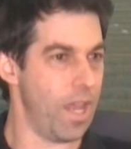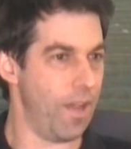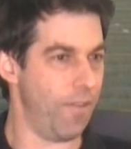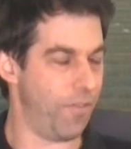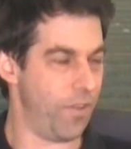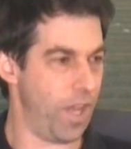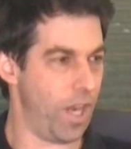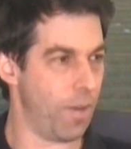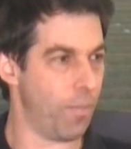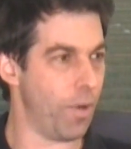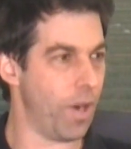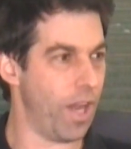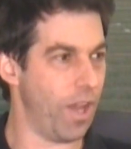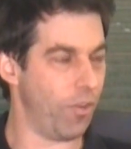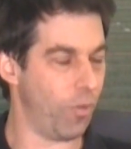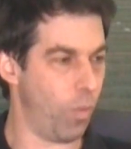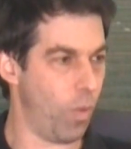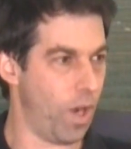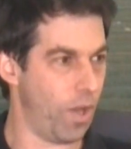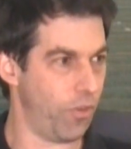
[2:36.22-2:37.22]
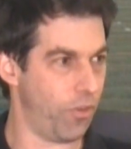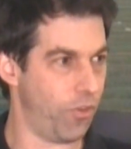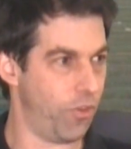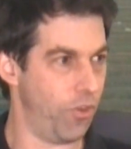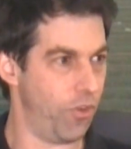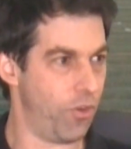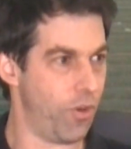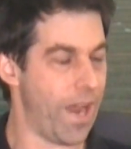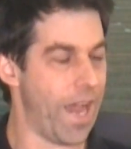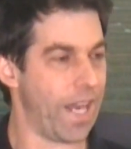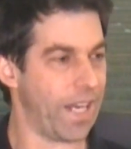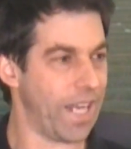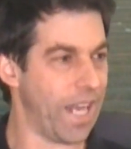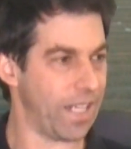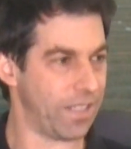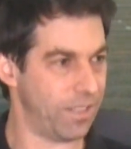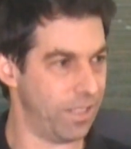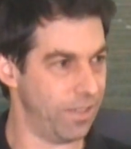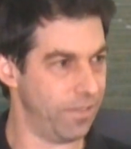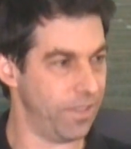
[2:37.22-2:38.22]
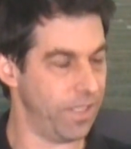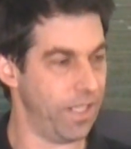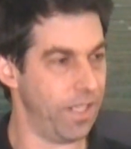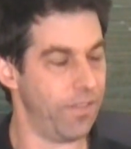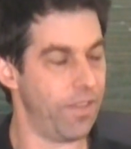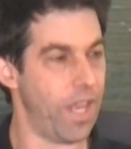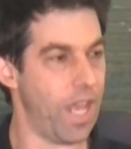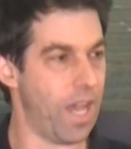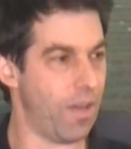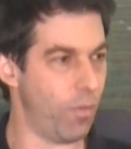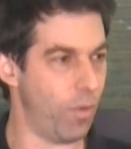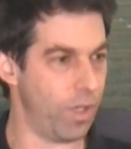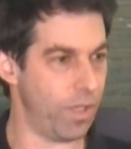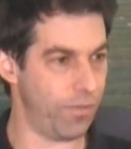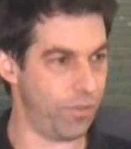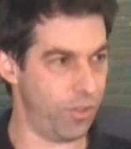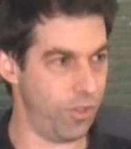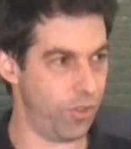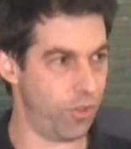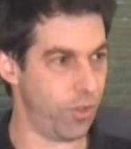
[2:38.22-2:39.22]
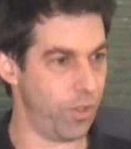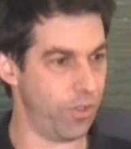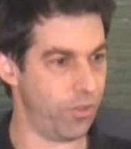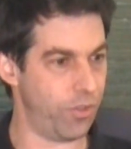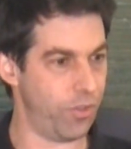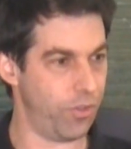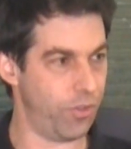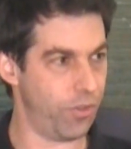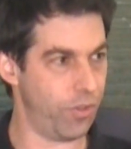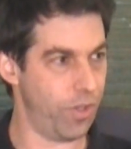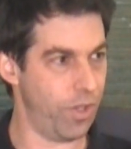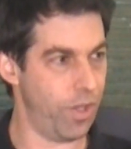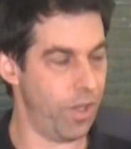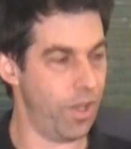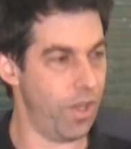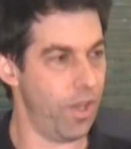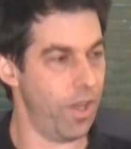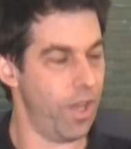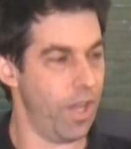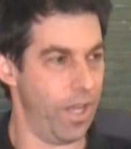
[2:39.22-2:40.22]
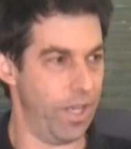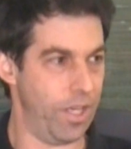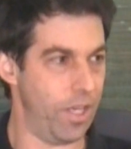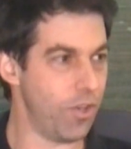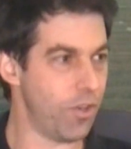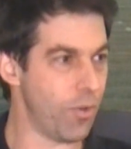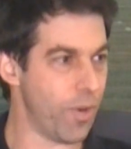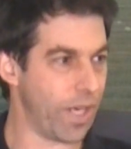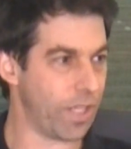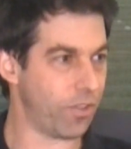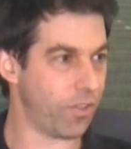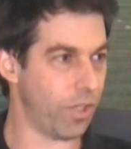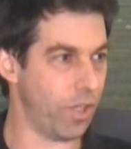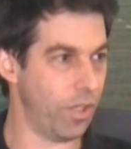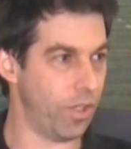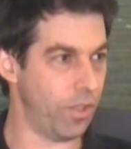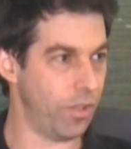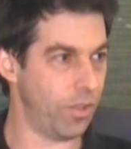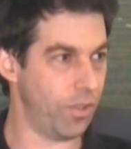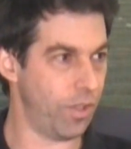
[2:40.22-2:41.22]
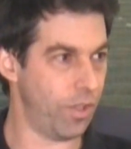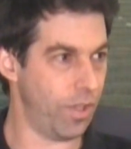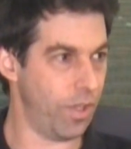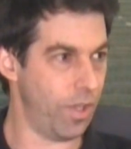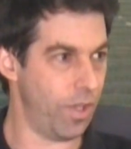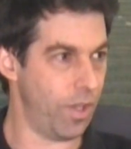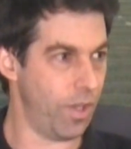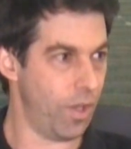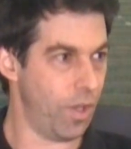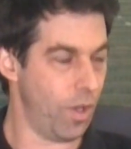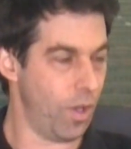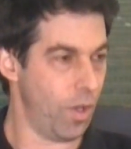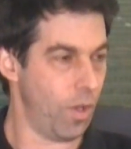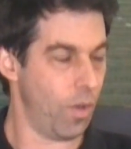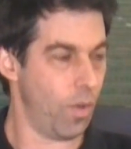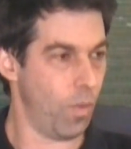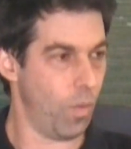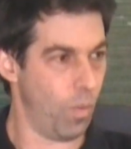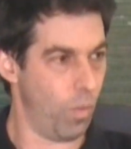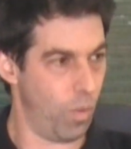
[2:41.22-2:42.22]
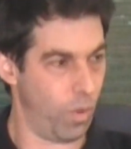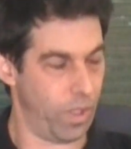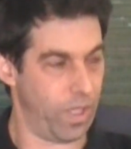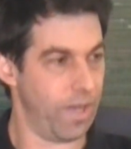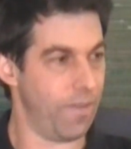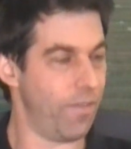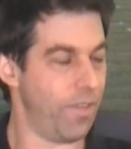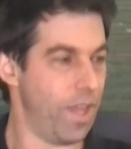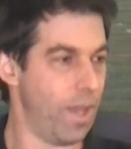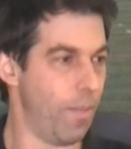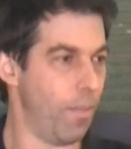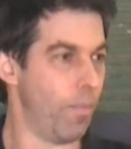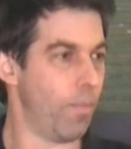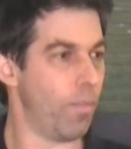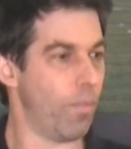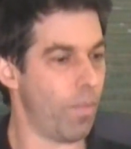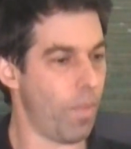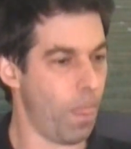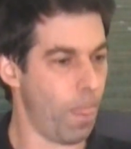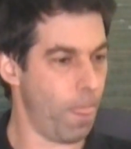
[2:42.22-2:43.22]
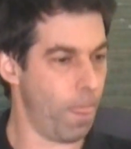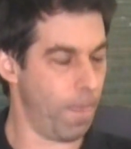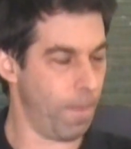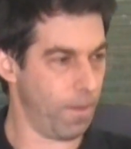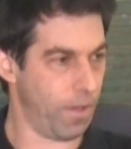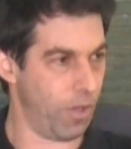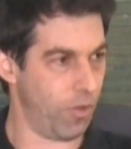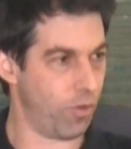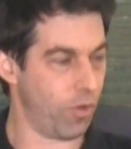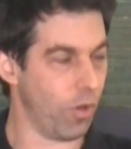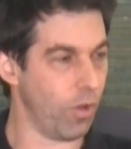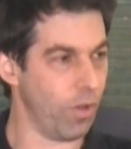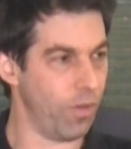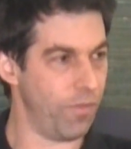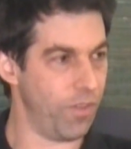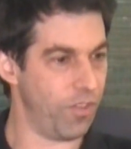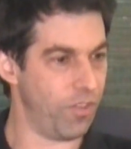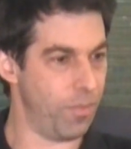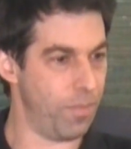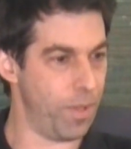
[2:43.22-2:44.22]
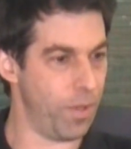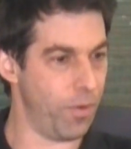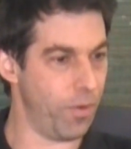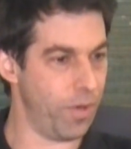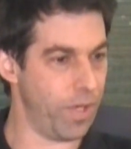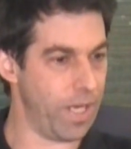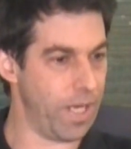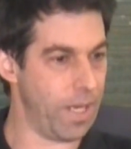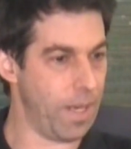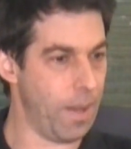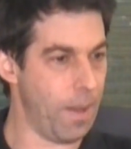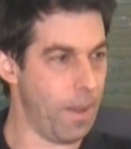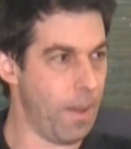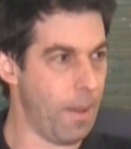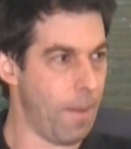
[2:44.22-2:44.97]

If the enterprise wants to track activity, they have one of two choices. An indirect code will give them control and visibility,